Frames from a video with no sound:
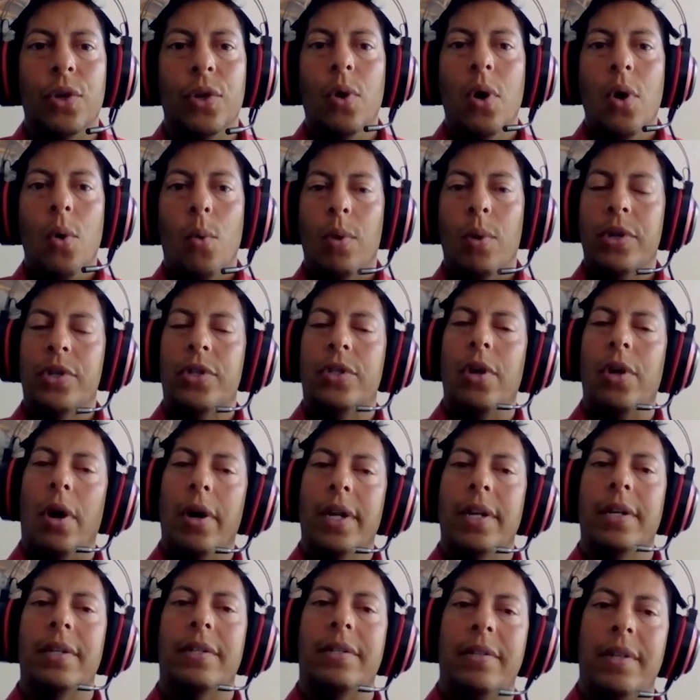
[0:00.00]
So we're
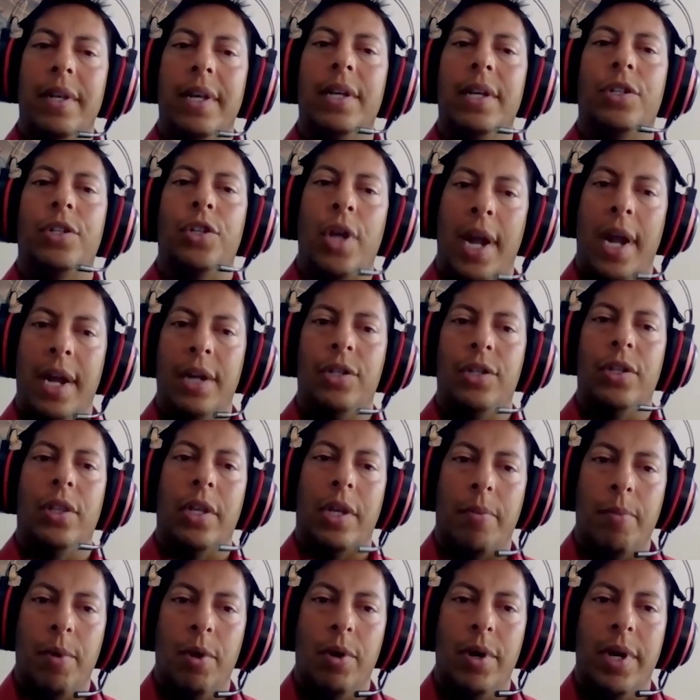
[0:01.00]
starting to see a
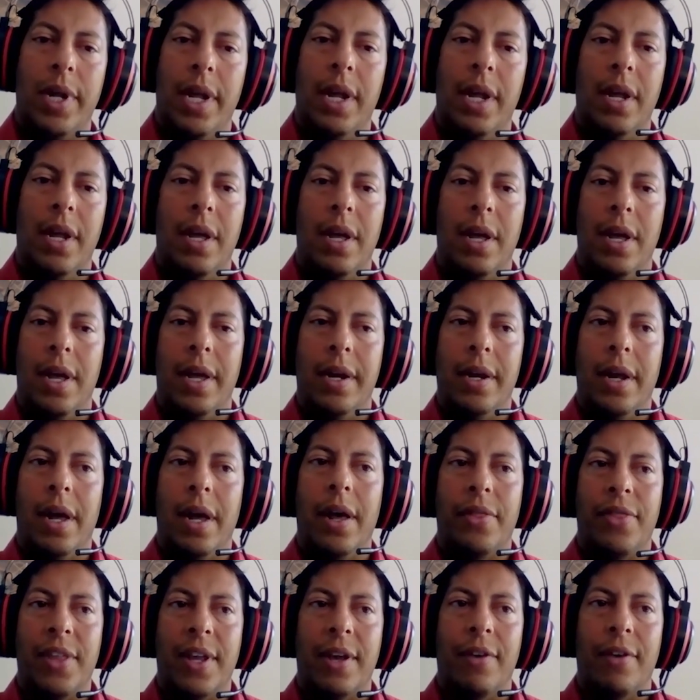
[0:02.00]
change in the community,
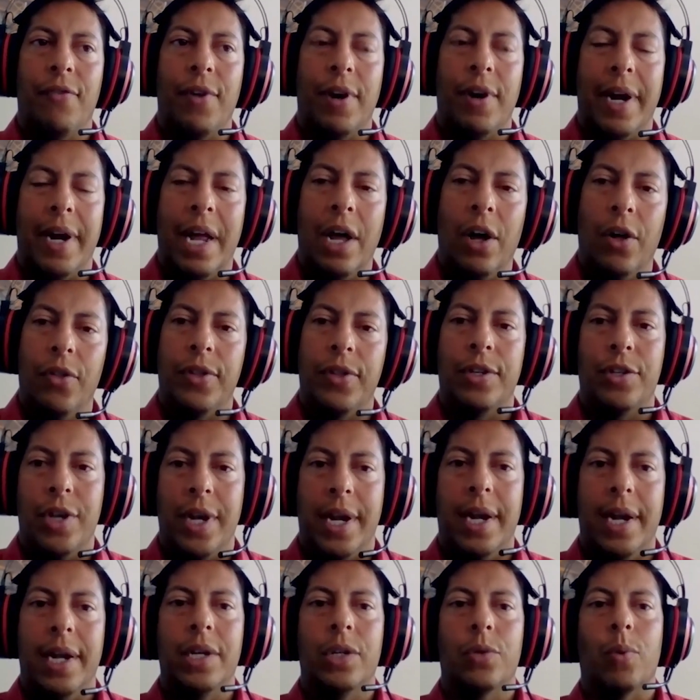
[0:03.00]
and I think a very
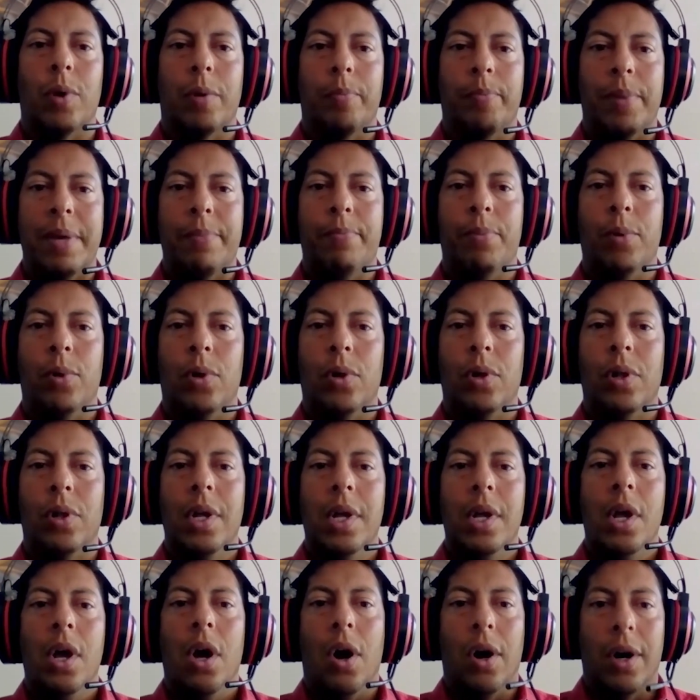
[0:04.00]
healthy change where
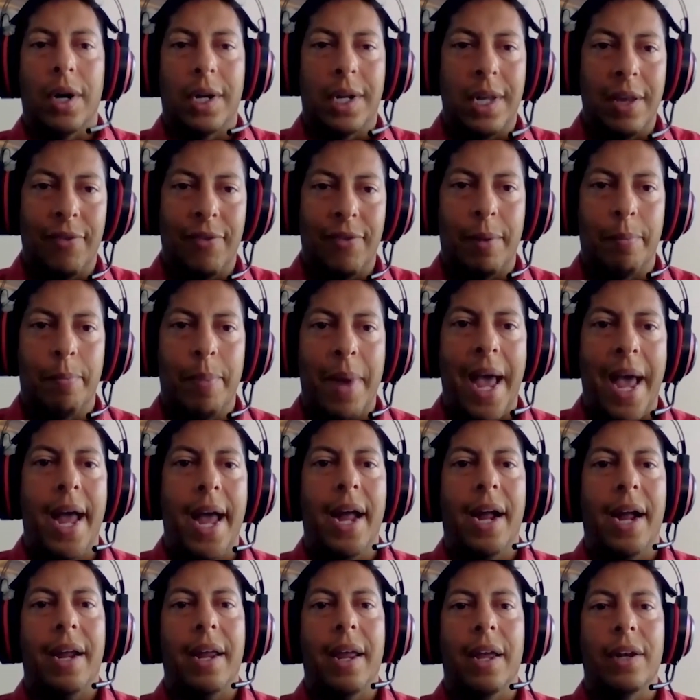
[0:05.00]
people are giving
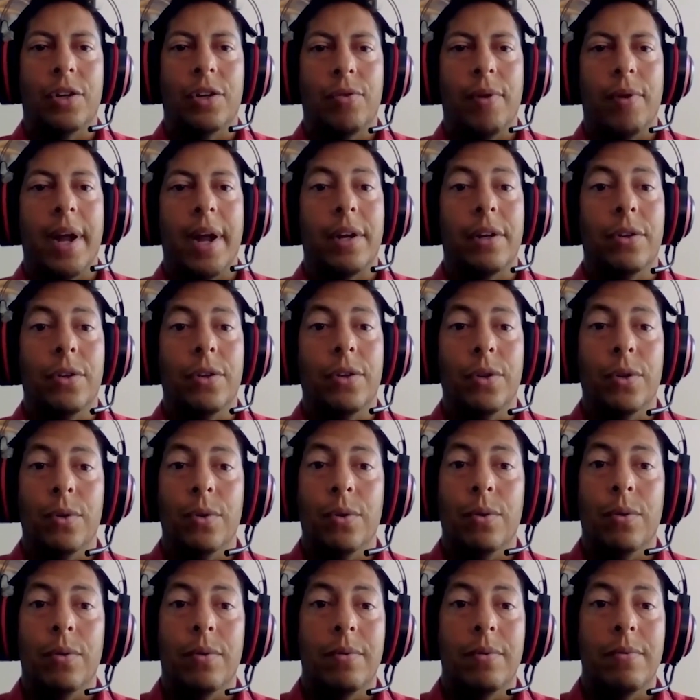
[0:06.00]
back and trying
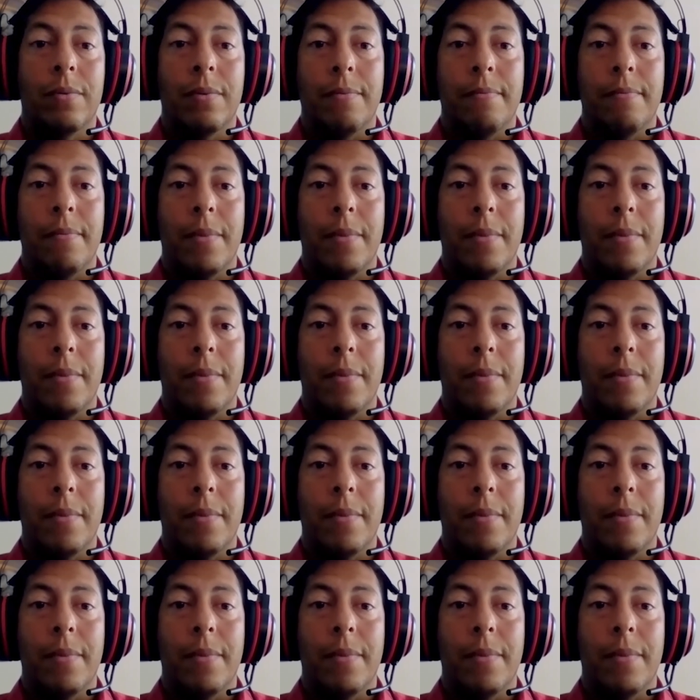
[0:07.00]
to